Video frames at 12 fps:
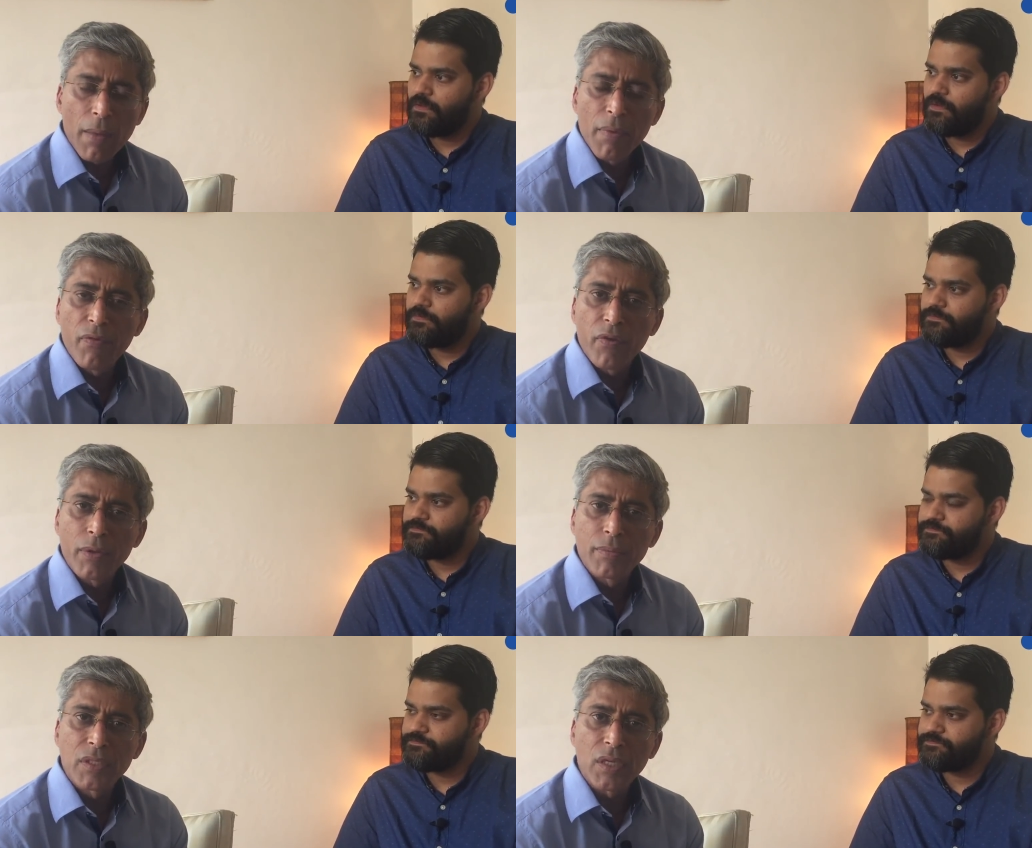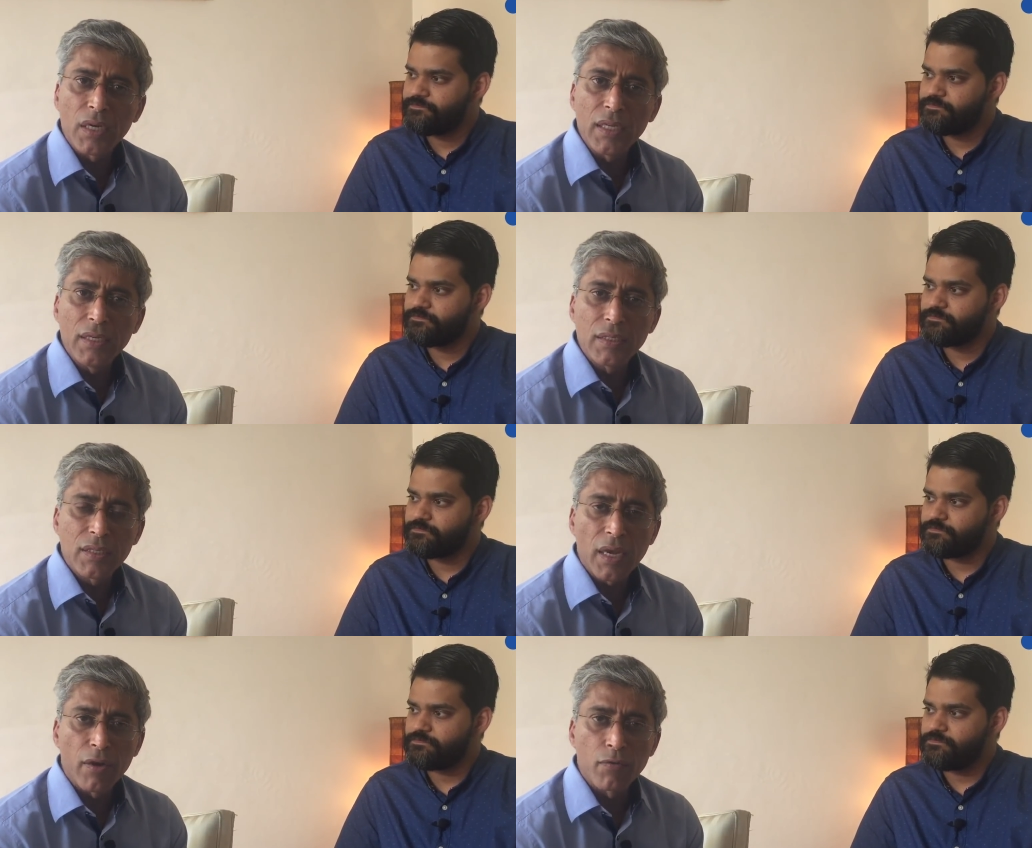Speaker 1: Abby Philips' study
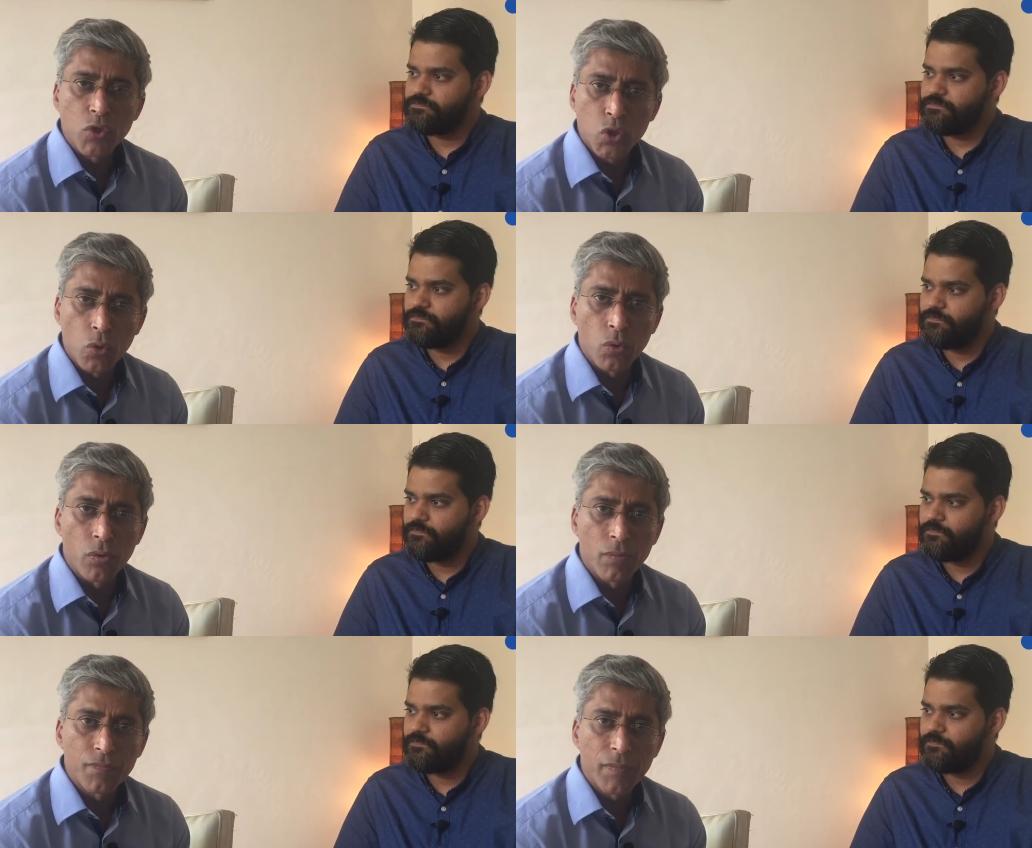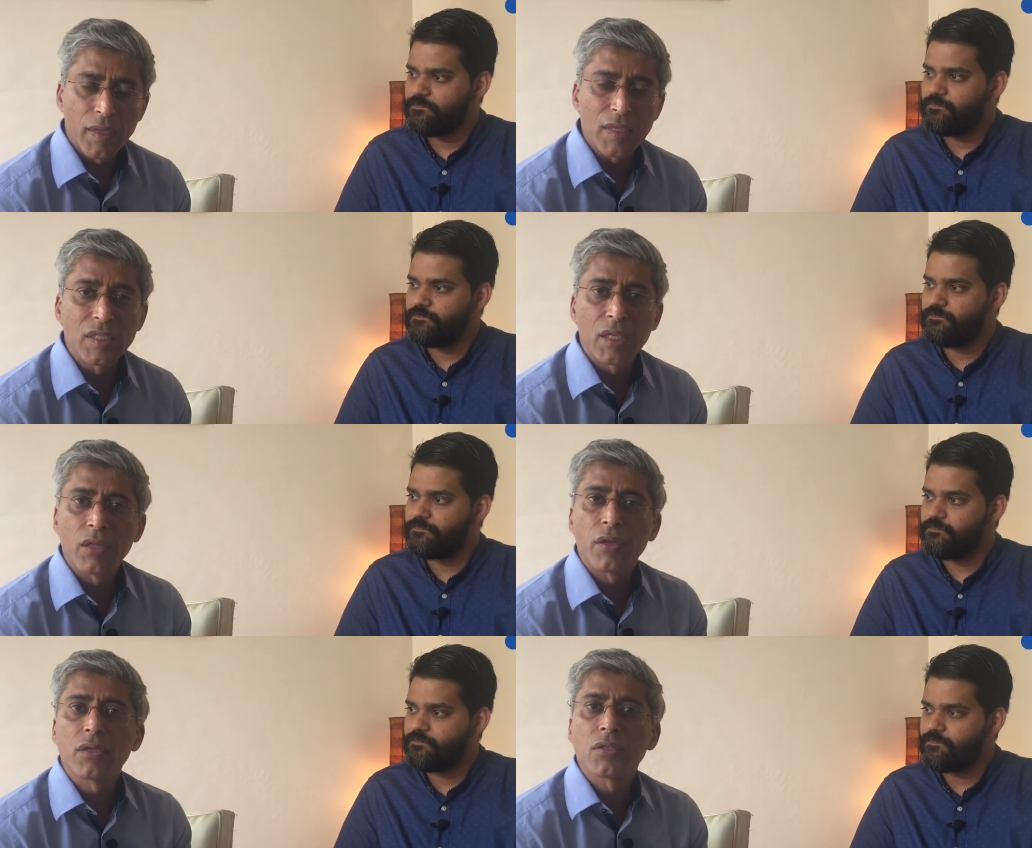is kind of shown is
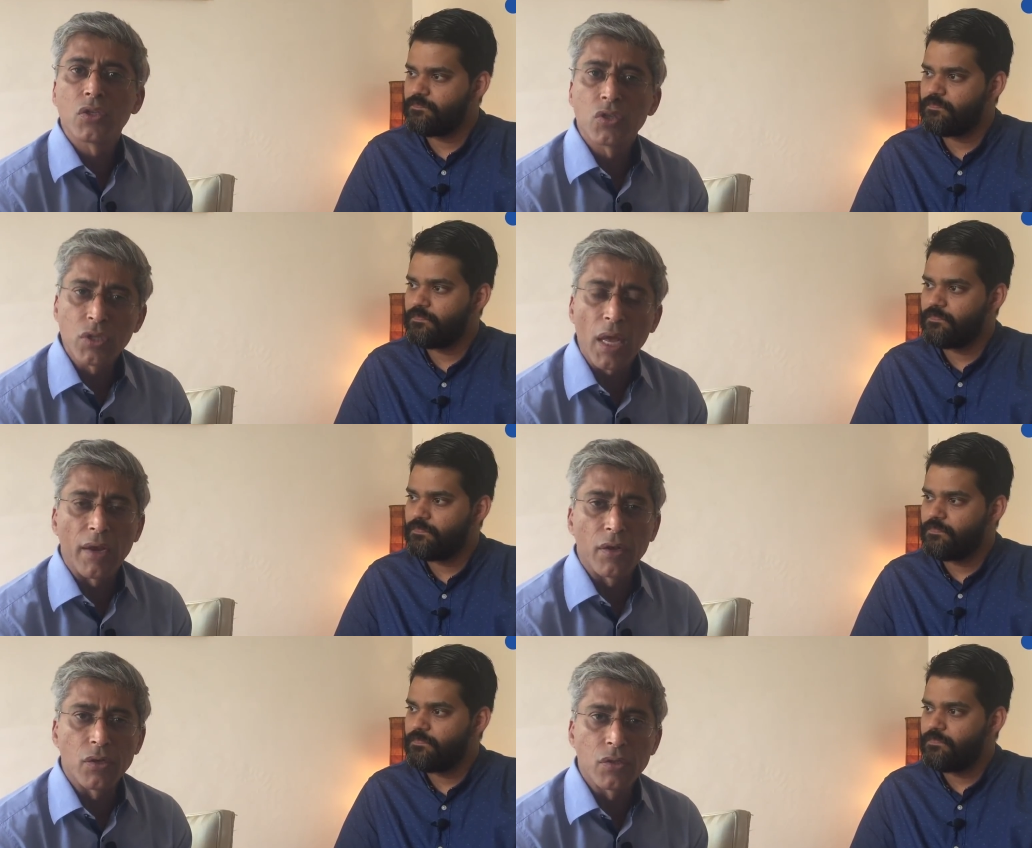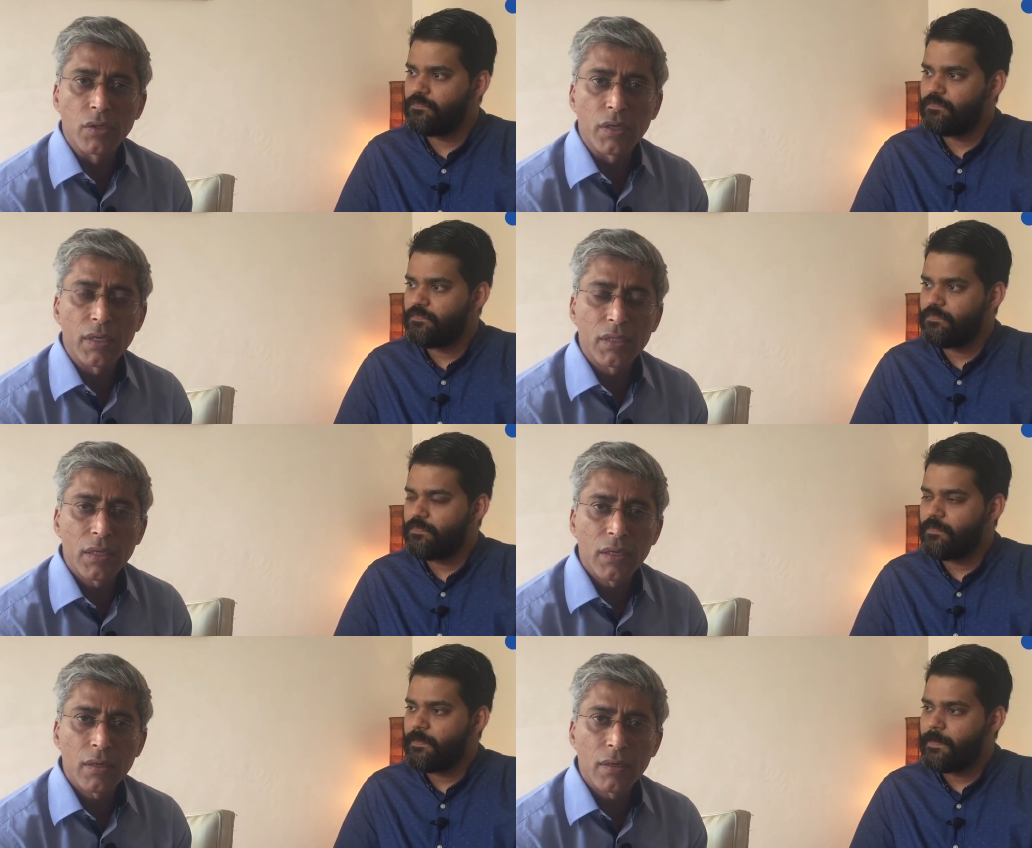that there is a challenge, and I
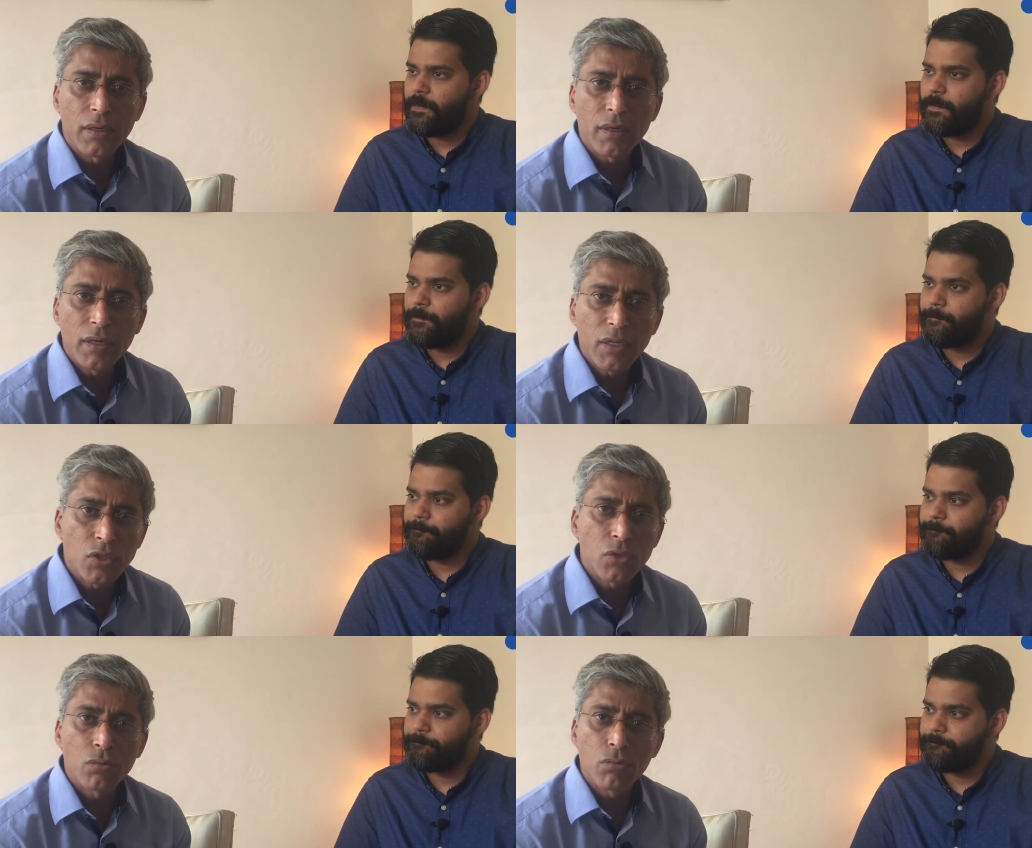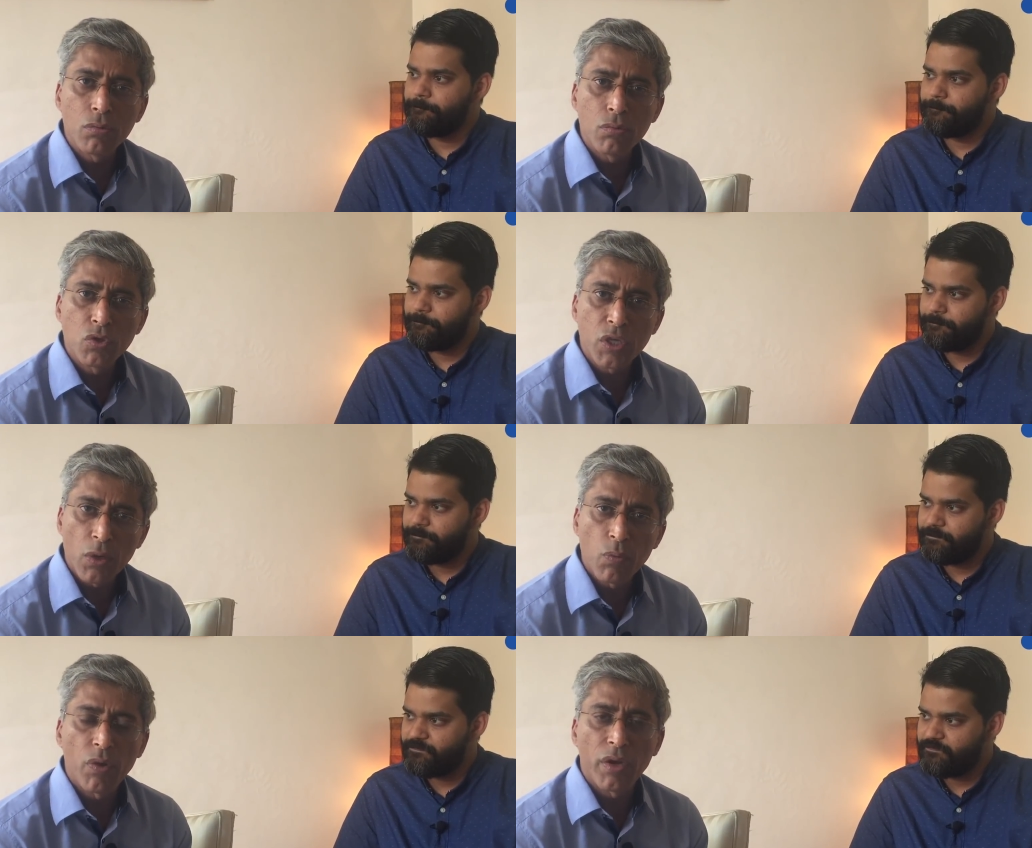think it needs to
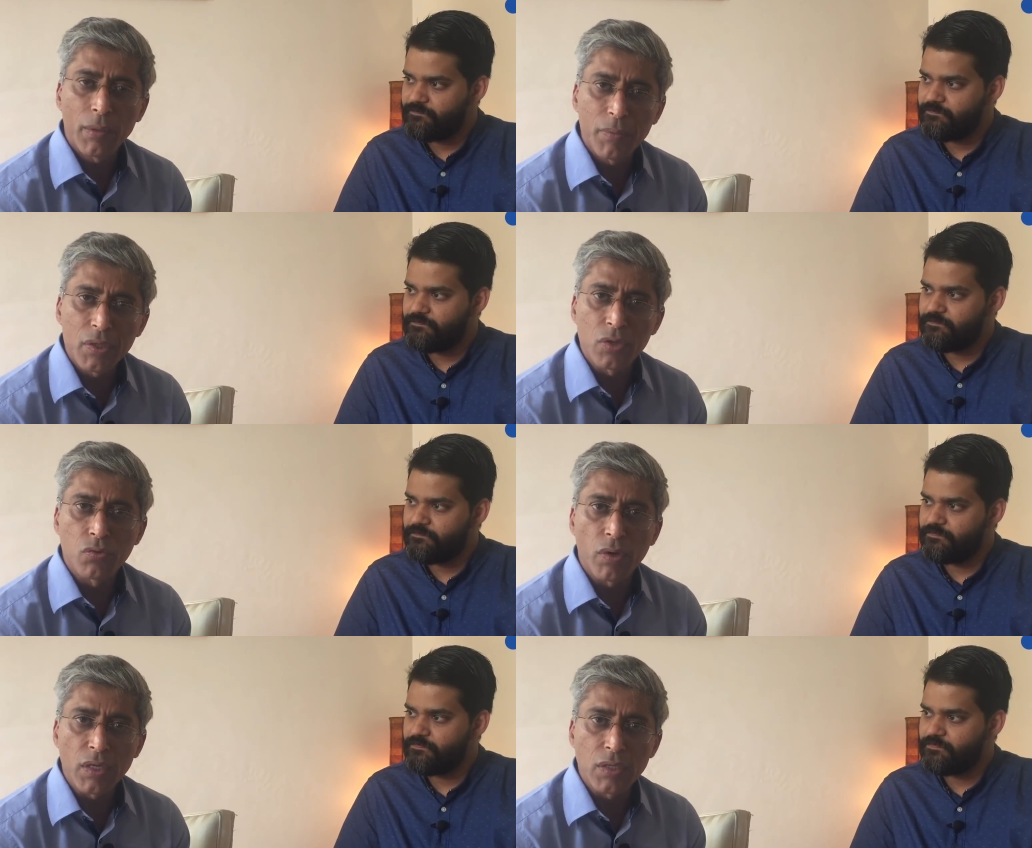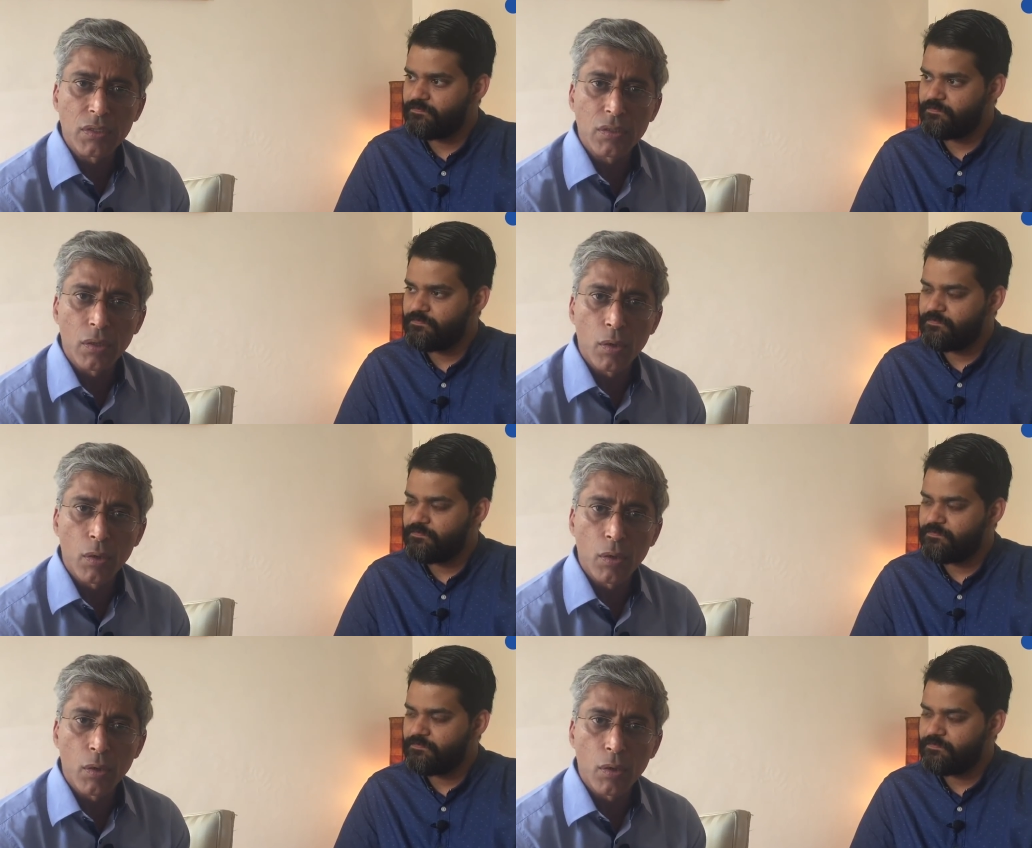genuinely be addressed.